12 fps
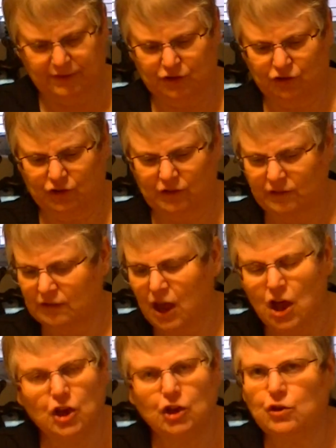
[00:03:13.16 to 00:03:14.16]
inches.
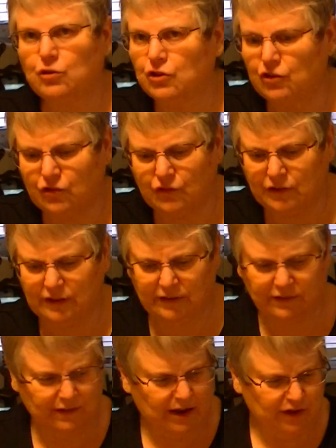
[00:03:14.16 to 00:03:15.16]
You could use any
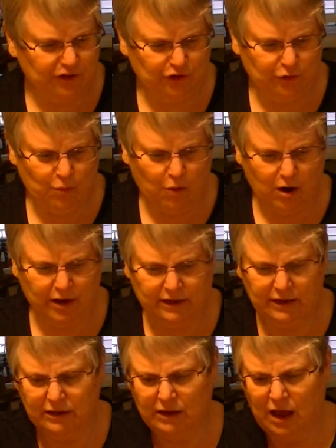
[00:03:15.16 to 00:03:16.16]
size you
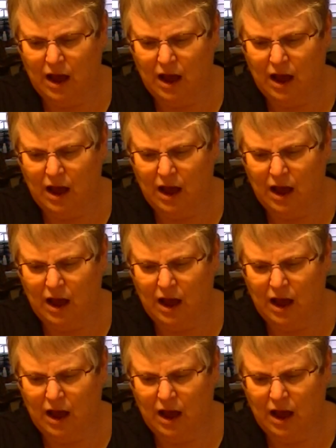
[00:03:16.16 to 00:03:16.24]
wanted.